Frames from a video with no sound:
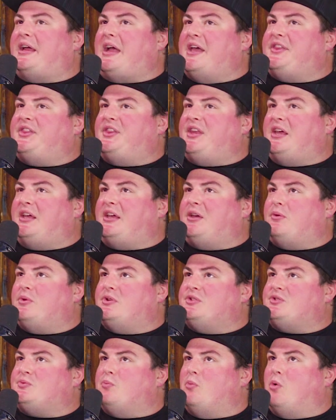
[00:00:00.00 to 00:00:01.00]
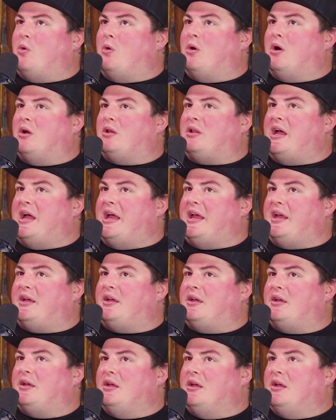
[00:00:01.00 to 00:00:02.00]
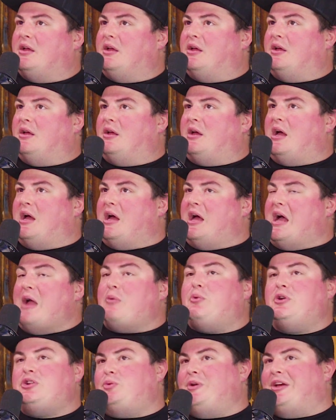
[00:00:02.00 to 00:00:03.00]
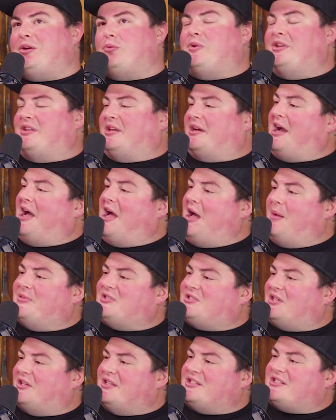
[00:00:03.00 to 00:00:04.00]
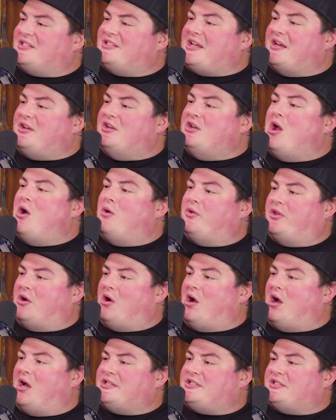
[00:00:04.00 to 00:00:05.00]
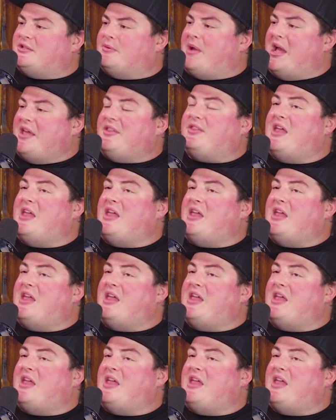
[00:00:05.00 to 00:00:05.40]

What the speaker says: I think it was more like I wish we could read the comments on this because I know they're awesome.